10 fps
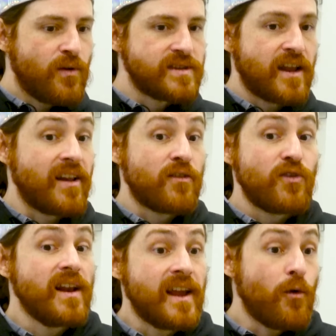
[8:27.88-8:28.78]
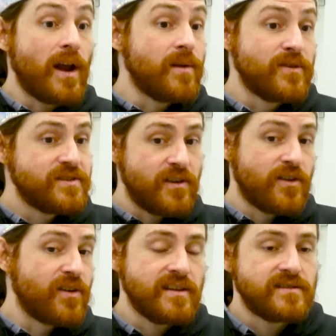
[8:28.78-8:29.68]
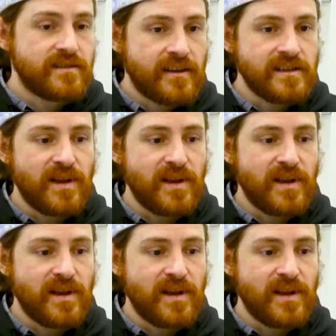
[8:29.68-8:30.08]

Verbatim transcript: who is kind of like really equanimous, you know, he's